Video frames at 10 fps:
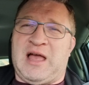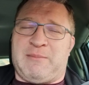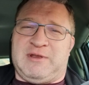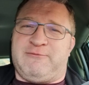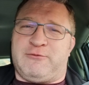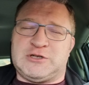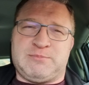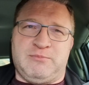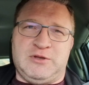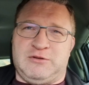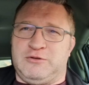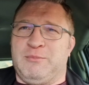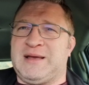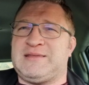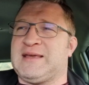I mean, first you
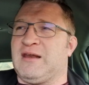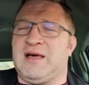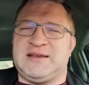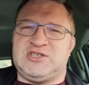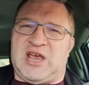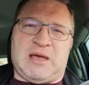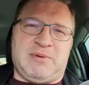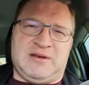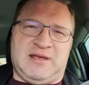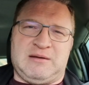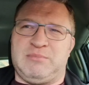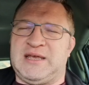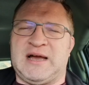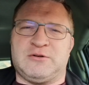might take a light jab and be